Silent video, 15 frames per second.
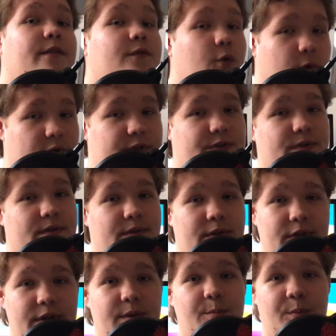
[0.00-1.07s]
of course,
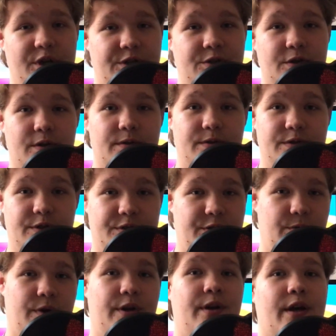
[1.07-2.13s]
make sure to
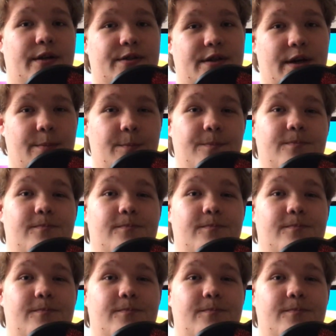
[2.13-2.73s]
tune in next time.